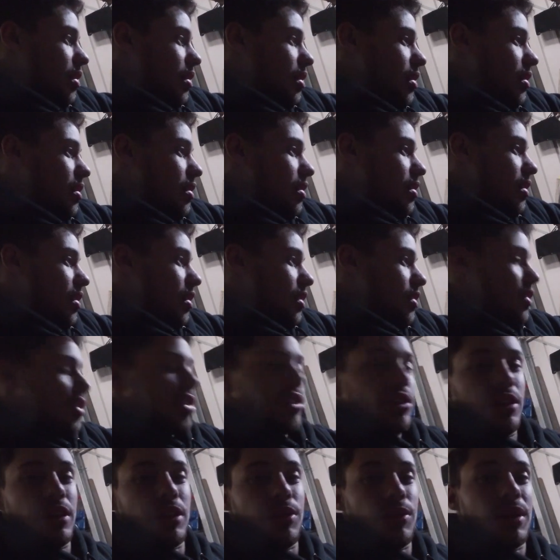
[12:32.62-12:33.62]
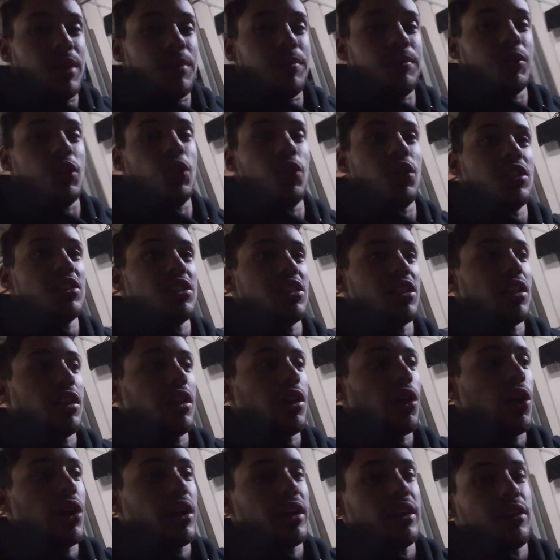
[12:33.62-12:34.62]
And yeah, so anyway, guys,
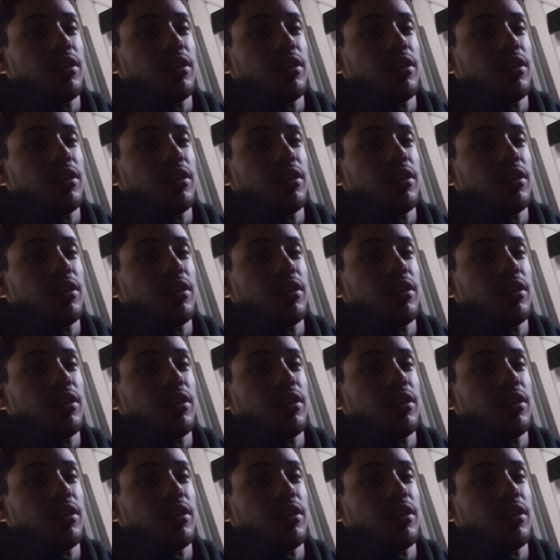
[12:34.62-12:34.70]
told